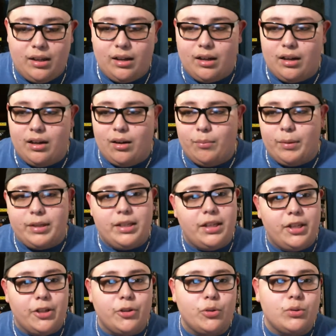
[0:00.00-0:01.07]
I did
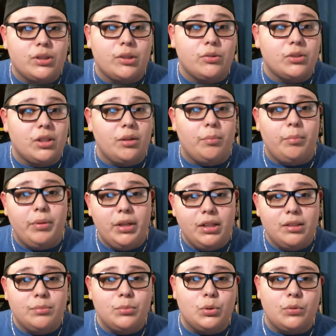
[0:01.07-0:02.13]
hear news that he was gonna be in
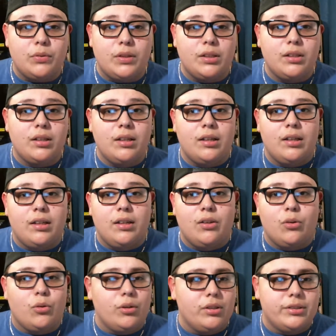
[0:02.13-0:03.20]
the movie
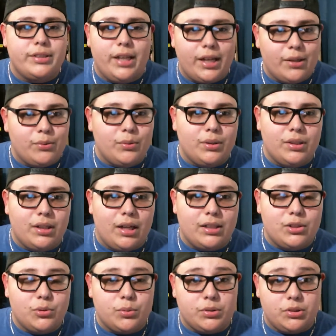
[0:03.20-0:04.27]
or the second one. I
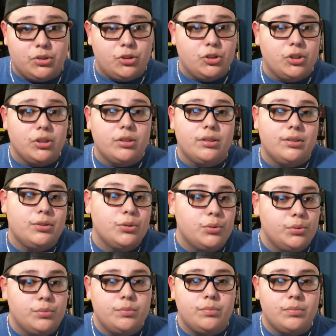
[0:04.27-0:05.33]
just wasn't sure as
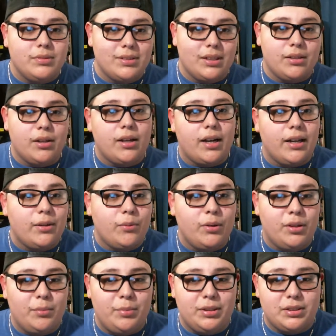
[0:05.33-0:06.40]
who. I kind of wanted
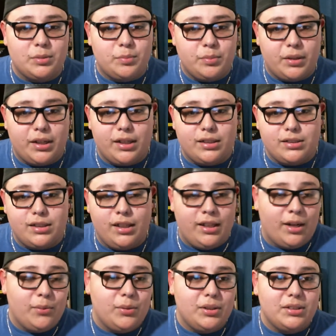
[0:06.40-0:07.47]
to be surprised, and
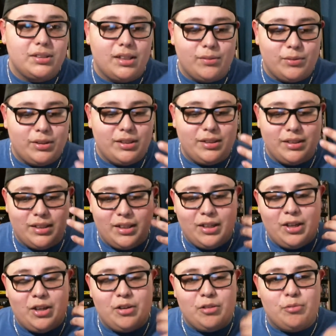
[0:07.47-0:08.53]
I was. When he
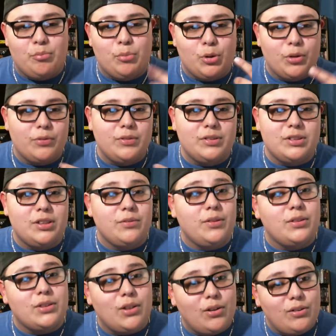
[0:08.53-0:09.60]
morphed and stuff, I
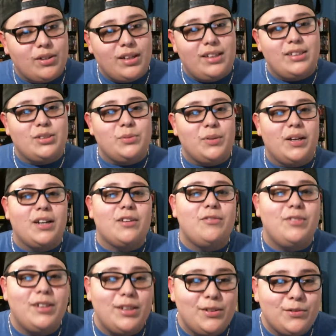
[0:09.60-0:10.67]
was like, oh, okay, so we got our
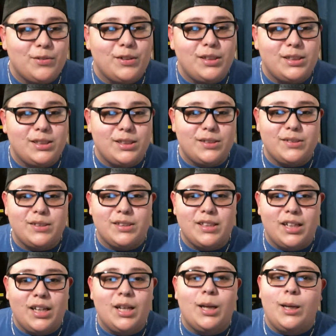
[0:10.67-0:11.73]
villain for this series.
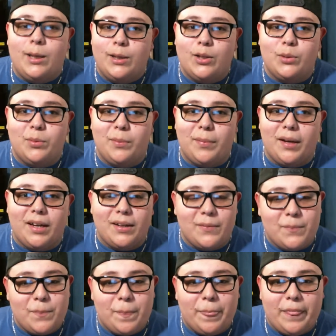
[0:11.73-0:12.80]
He'll be back.
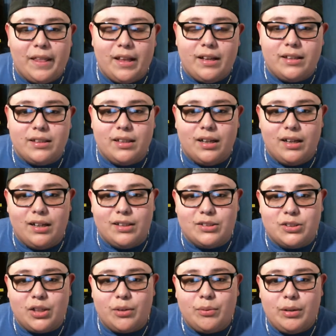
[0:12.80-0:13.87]

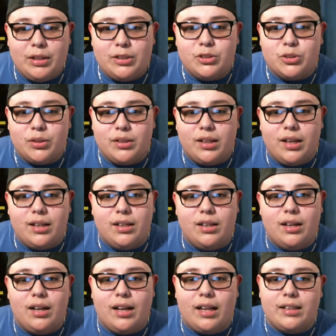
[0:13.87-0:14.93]
So I really enjoyed that.
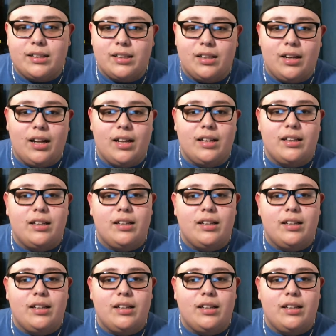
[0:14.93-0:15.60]
I liked it a lot.